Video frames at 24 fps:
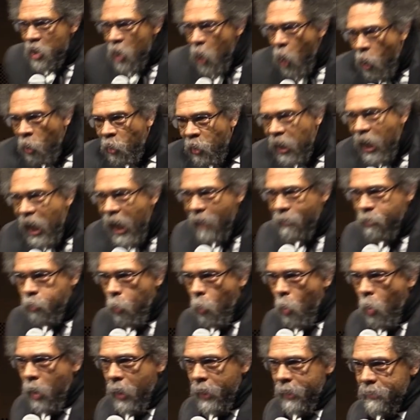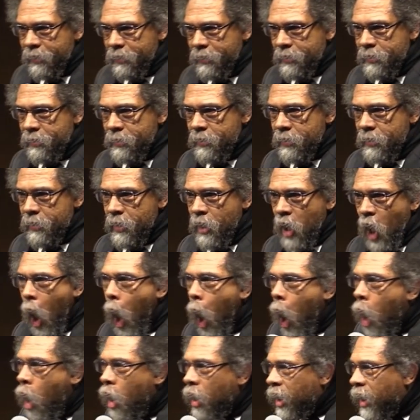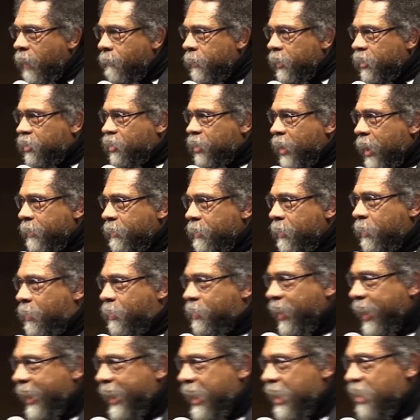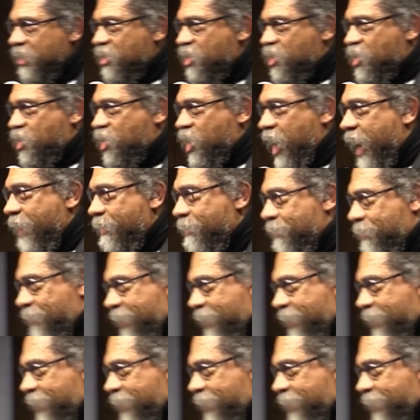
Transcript: loved ones, all of a sudden things shift.